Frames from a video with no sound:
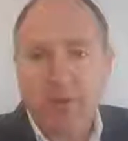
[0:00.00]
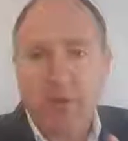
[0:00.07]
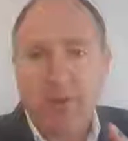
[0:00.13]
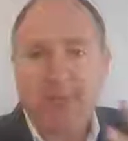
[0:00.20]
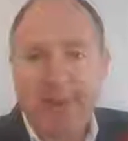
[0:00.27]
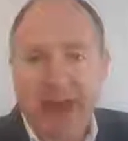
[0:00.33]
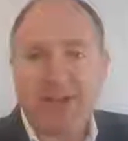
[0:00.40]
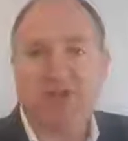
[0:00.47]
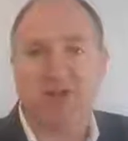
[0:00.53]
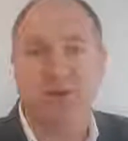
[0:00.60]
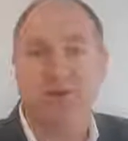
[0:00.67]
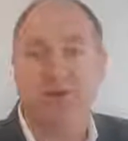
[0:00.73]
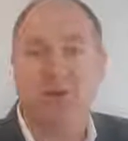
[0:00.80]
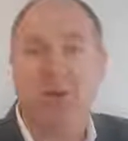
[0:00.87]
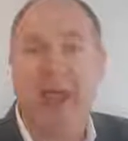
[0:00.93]

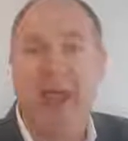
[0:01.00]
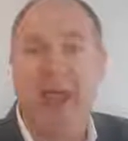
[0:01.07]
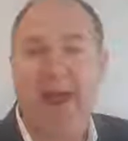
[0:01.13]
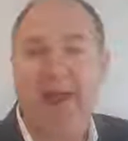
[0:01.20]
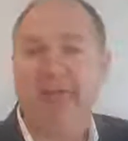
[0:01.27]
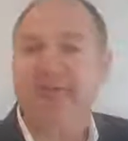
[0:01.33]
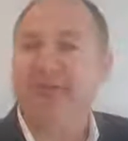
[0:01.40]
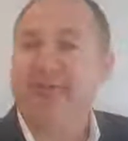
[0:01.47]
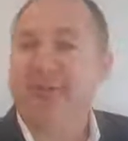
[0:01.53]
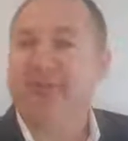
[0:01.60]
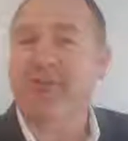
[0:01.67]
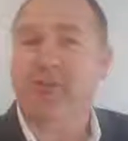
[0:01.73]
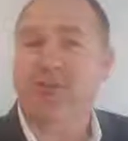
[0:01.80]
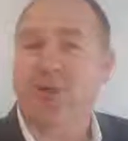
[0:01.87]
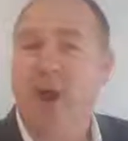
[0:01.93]
imagine if you had a
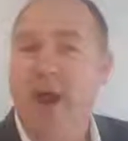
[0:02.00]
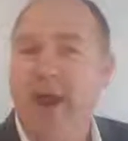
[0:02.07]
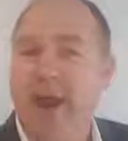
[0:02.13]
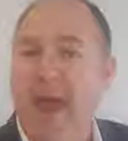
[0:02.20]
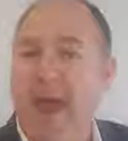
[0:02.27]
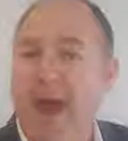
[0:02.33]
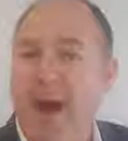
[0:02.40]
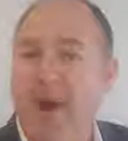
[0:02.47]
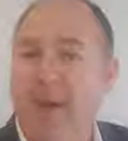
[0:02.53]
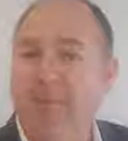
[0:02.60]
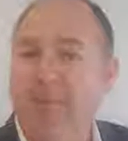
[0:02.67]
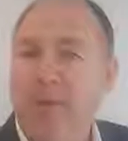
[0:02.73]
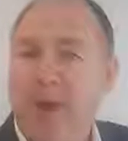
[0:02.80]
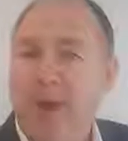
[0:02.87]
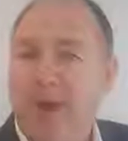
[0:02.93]
system right
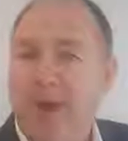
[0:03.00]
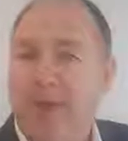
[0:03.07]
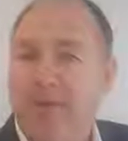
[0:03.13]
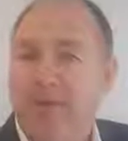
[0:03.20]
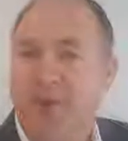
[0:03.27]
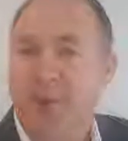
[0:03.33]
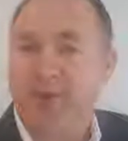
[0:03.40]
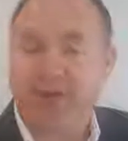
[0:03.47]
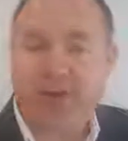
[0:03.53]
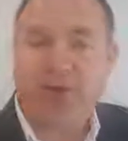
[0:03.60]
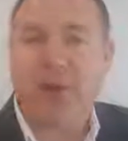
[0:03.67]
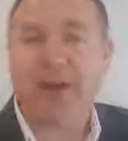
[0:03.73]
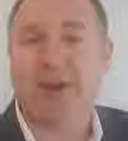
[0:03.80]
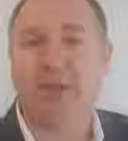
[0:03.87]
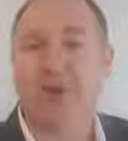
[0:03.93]
now that was
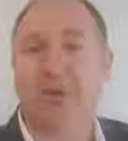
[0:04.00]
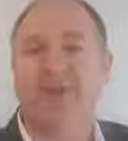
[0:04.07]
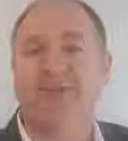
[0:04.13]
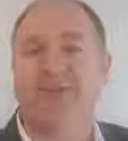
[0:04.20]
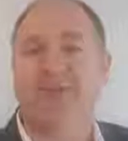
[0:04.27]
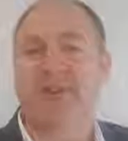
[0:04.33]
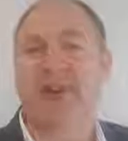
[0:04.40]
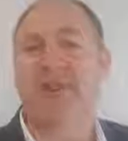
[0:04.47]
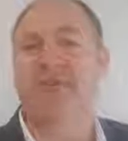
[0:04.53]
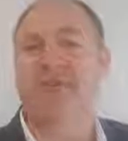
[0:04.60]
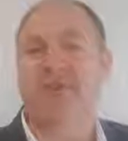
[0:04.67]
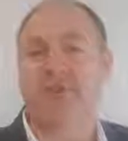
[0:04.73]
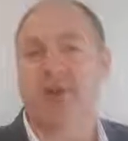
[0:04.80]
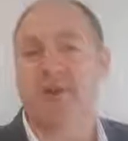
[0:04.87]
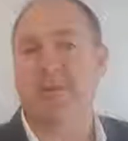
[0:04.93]
attracting you a steady
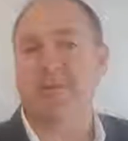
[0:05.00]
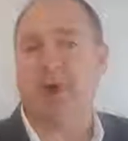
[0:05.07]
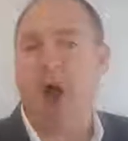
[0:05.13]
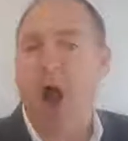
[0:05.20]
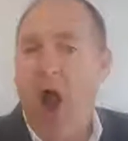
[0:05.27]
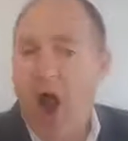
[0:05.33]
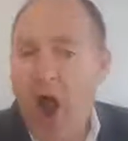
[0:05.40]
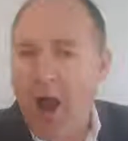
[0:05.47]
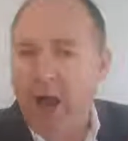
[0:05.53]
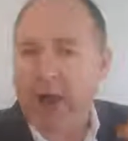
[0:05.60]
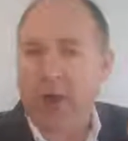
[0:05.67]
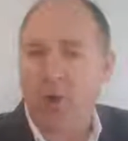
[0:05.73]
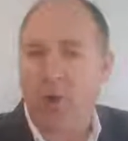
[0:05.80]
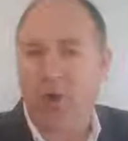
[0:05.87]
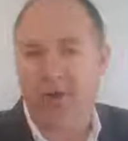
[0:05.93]
stream of
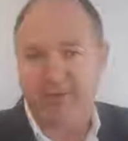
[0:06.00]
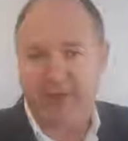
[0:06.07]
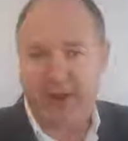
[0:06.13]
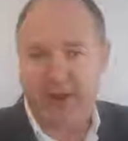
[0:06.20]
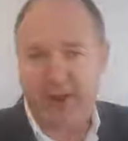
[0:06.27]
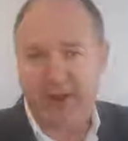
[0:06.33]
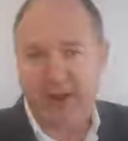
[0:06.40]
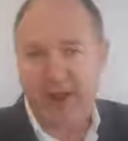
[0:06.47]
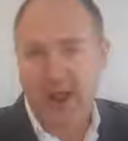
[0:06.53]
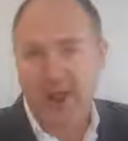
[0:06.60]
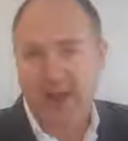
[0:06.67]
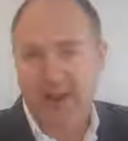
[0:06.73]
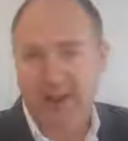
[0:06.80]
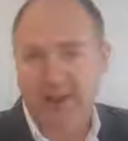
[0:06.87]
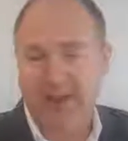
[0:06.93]
highly qualified
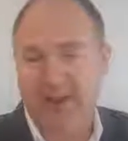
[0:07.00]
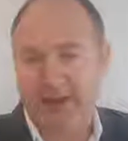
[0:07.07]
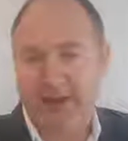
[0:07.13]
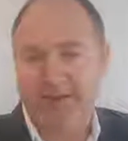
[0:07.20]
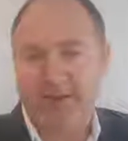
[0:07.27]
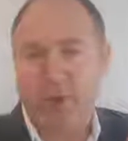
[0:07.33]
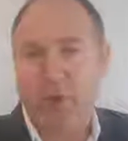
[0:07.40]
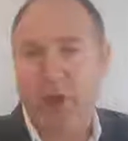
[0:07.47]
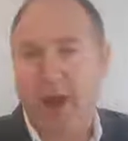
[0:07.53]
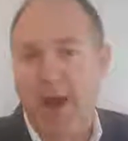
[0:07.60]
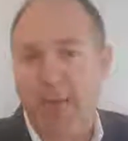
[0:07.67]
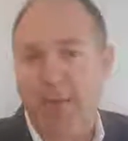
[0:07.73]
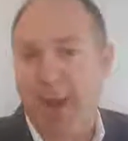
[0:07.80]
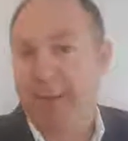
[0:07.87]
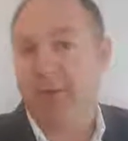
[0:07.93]
leads who
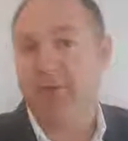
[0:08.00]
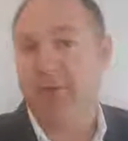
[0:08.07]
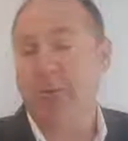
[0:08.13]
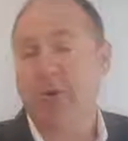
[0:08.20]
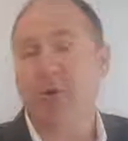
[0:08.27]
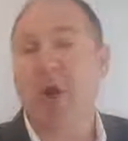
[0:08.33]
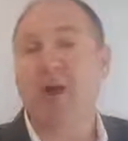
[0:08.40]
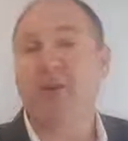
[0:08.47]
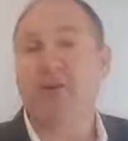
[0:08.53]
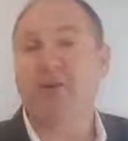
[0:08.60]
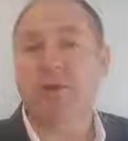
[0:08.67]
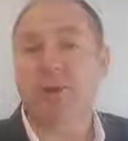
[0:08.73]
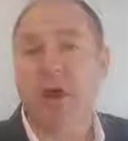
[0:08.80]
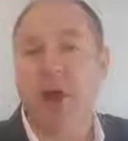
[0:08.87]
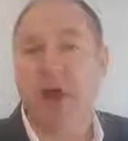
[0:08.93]
are people from your
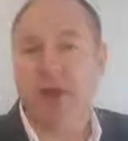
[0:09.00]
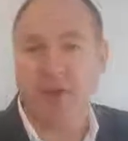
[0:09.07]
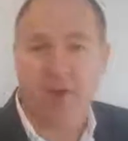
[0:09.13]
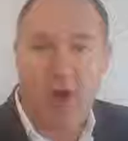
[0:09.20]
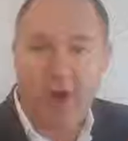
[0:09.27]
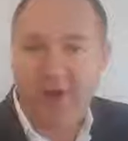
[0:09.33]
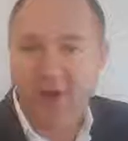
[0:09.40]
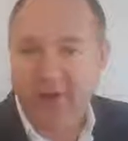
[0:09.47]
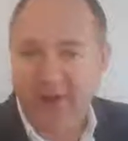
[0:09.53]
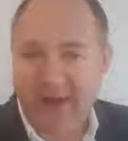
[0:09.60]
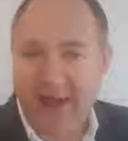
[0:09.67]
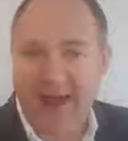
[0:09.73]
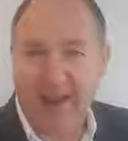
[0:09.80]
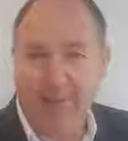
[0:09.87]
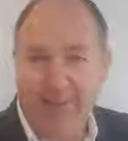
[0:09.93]
ideal client, your ideal
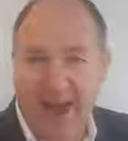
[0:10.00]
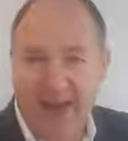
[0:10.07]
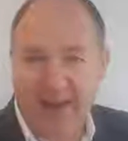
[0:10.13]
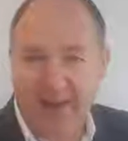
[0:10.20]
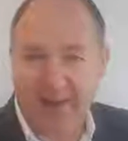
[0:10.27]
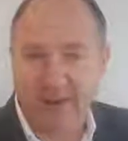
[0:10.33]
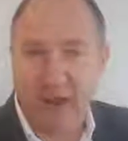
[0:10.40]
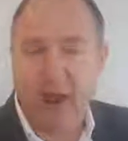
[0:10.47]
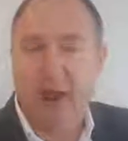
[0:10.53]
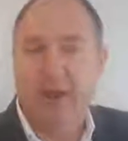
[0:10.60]
target market.